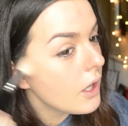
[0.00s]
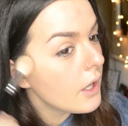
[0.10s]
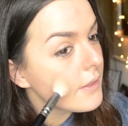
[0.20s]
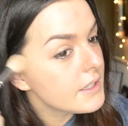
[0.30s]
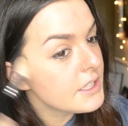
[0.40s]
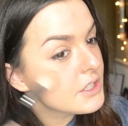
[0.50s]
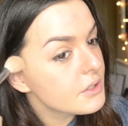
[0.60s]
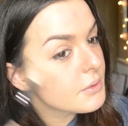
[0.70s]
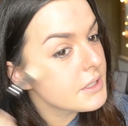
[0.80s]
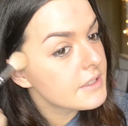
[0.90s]
And then you
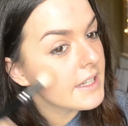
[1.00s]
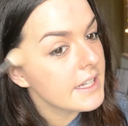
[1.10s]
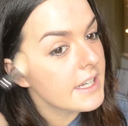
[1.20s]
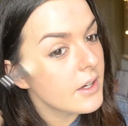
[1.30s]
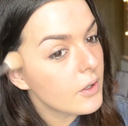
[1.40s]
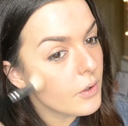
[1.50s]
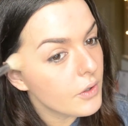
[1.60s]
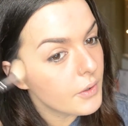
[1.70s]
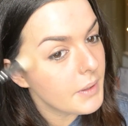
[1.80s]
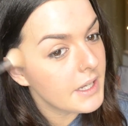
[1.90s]
just want to take it all
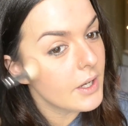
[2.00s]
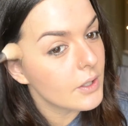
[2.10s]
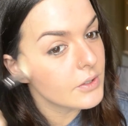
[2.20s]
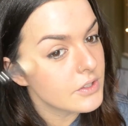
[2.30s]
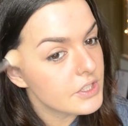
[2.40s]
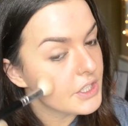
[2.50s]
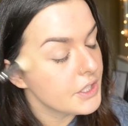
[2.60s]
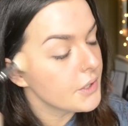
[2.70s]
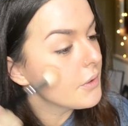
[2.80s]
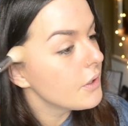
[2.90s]
the way
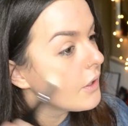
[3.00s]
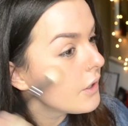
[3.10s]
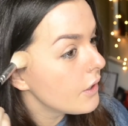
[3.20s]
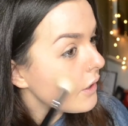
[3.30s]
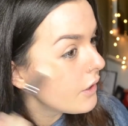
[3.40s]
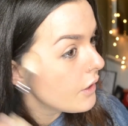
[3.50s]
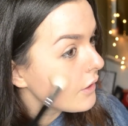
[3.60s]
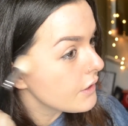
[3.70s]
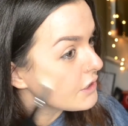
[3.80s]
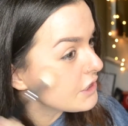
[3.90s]
onto
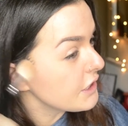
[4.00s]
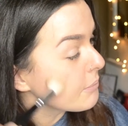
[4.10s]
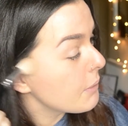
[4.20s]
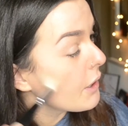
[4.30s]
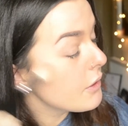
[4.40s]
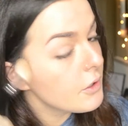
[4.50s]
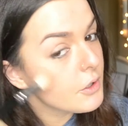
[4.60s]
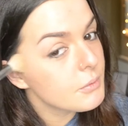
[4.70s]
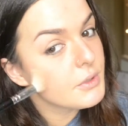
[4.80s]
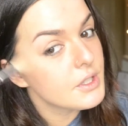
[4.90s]
the cheekbone
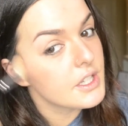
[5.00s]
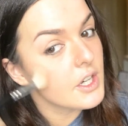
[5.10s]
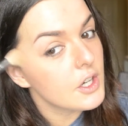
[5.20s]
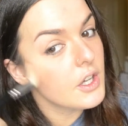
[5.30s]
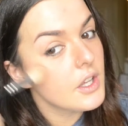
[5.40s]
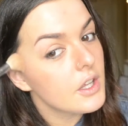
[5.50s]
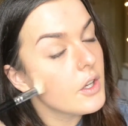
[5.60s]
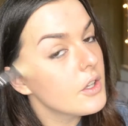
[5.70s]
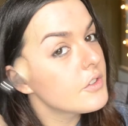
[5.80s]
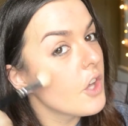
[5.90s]
up to the
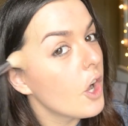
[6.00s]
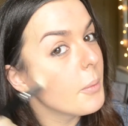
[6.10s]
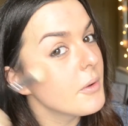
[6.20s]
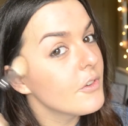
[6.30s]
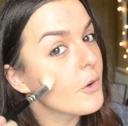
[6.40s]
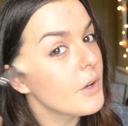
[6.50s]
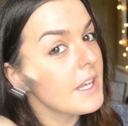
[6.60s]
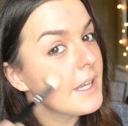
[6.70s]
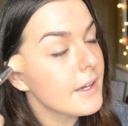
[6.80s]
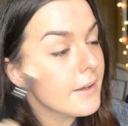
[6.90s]
top of your
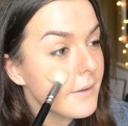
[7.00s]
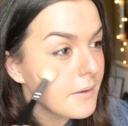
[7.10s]
ear.